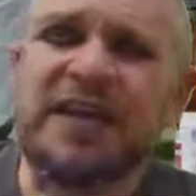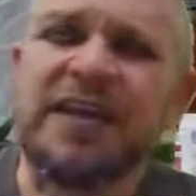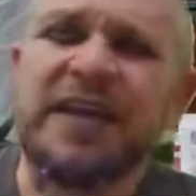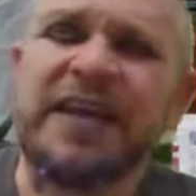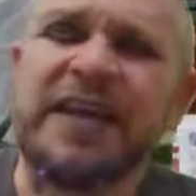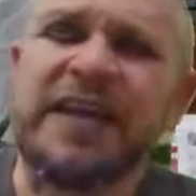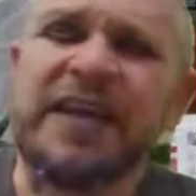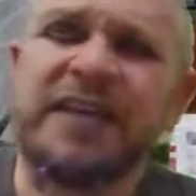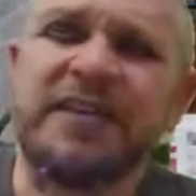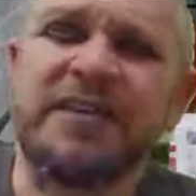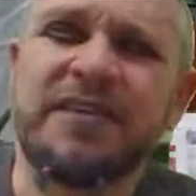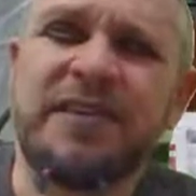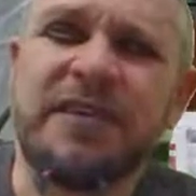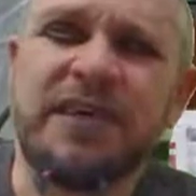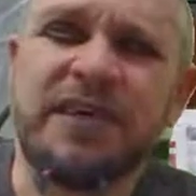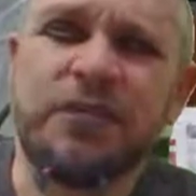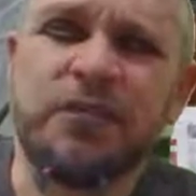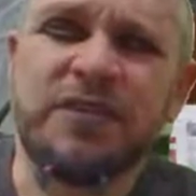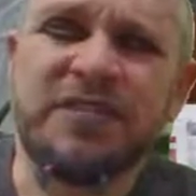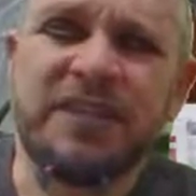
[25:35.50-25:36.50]
And
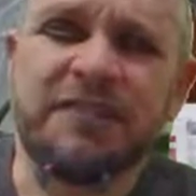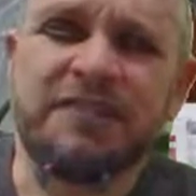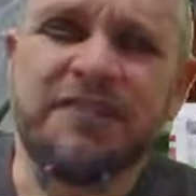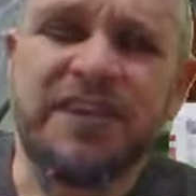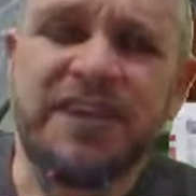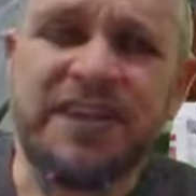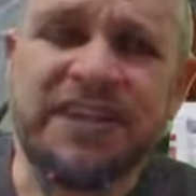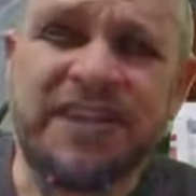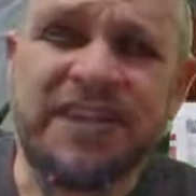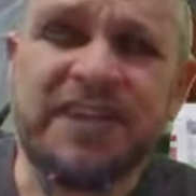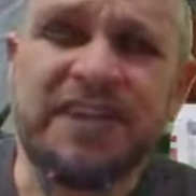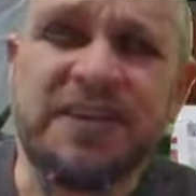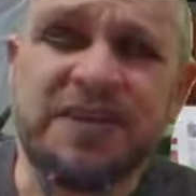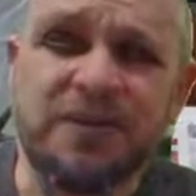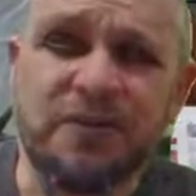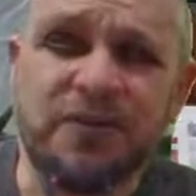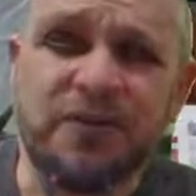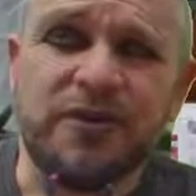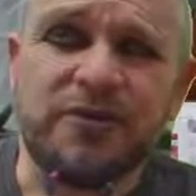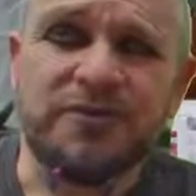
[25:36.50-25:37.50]
it was a very needed
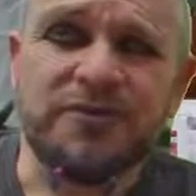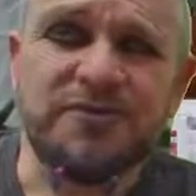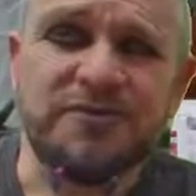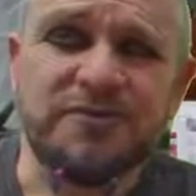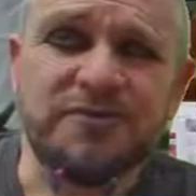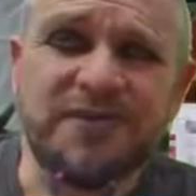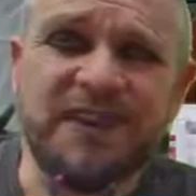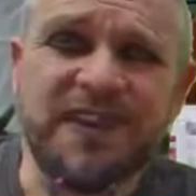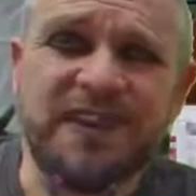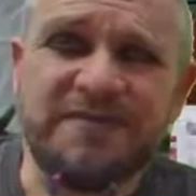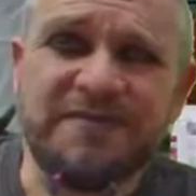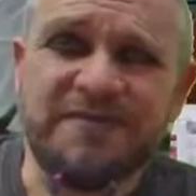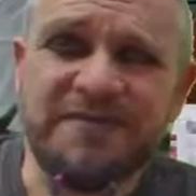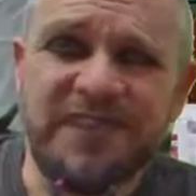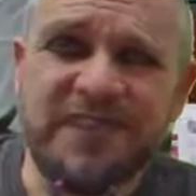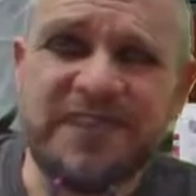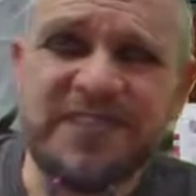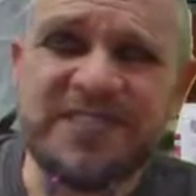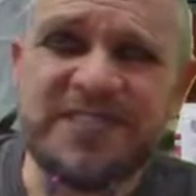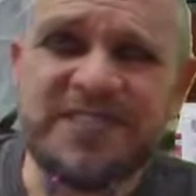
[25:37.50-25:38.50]
approach. We got
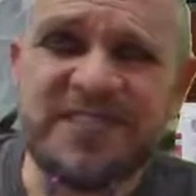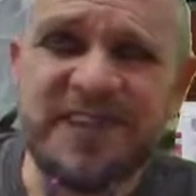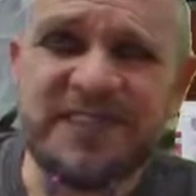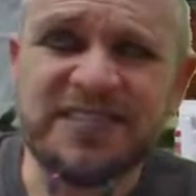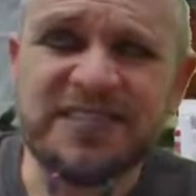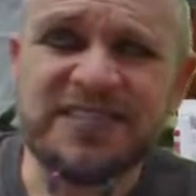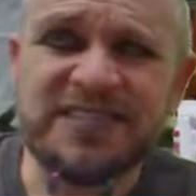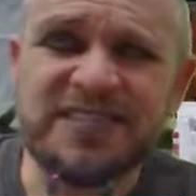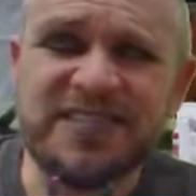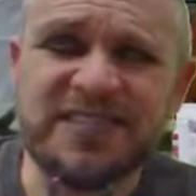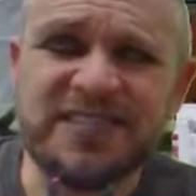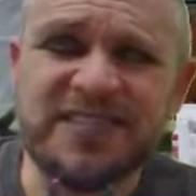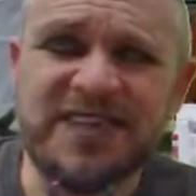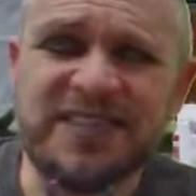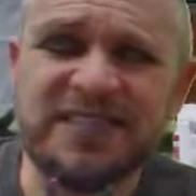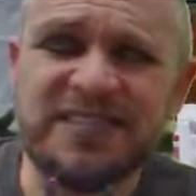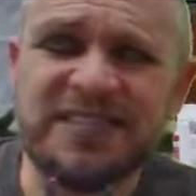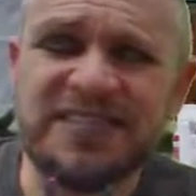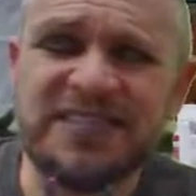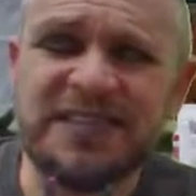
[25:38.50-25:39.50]
very sucked into this
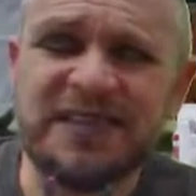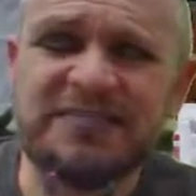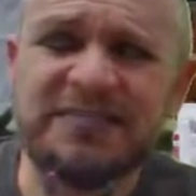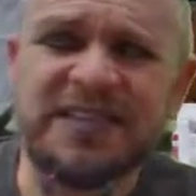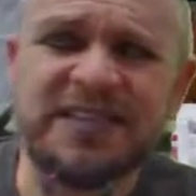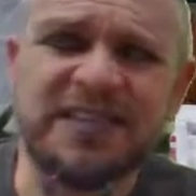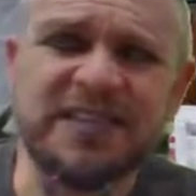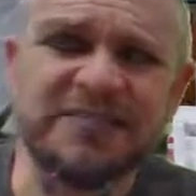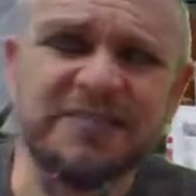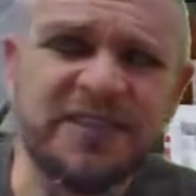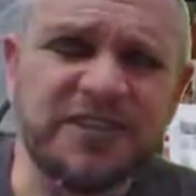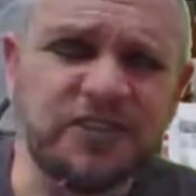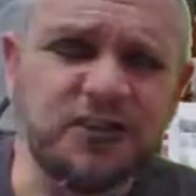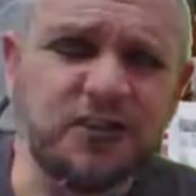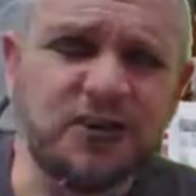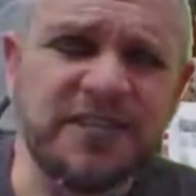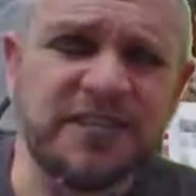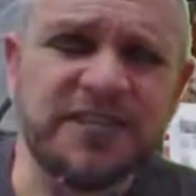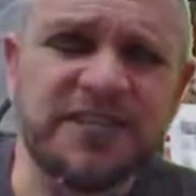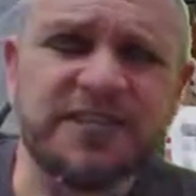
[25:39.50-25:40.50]
idea of
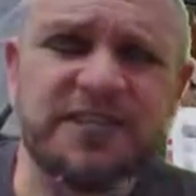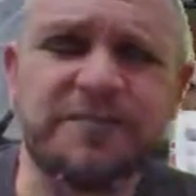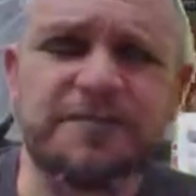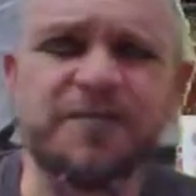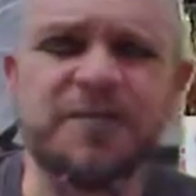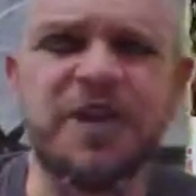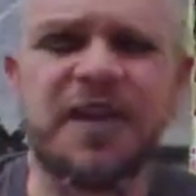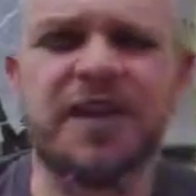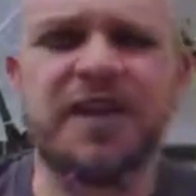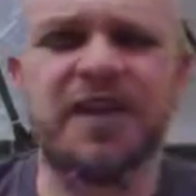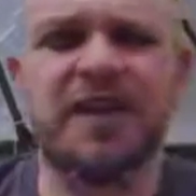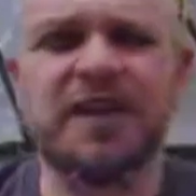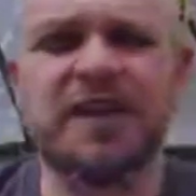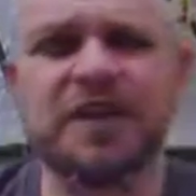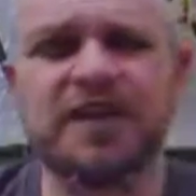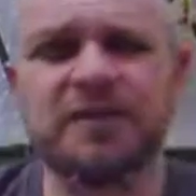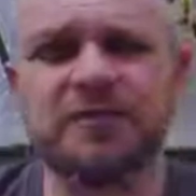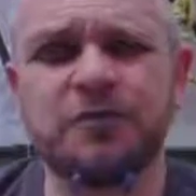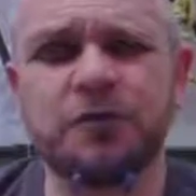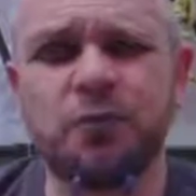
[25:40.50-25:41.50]
individualism
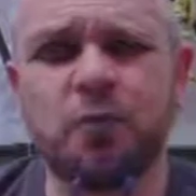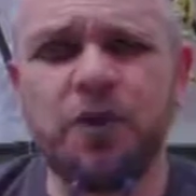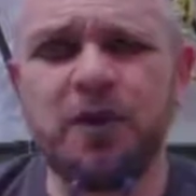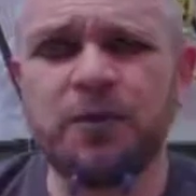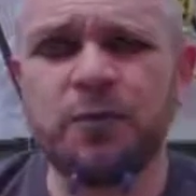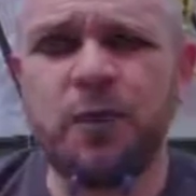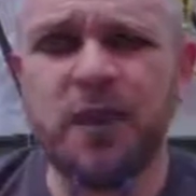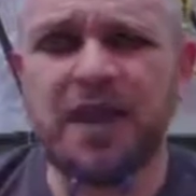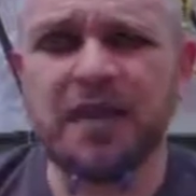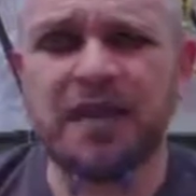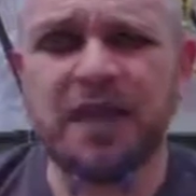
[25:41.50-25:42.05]
and one white